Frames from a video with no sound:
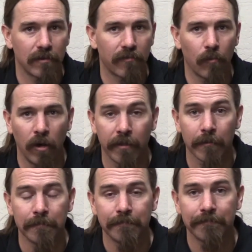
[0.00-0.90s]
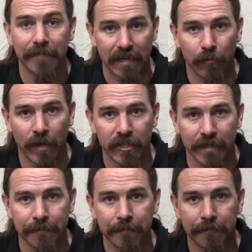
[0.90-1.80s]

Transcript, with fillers: one from Walther. Thanks for watching.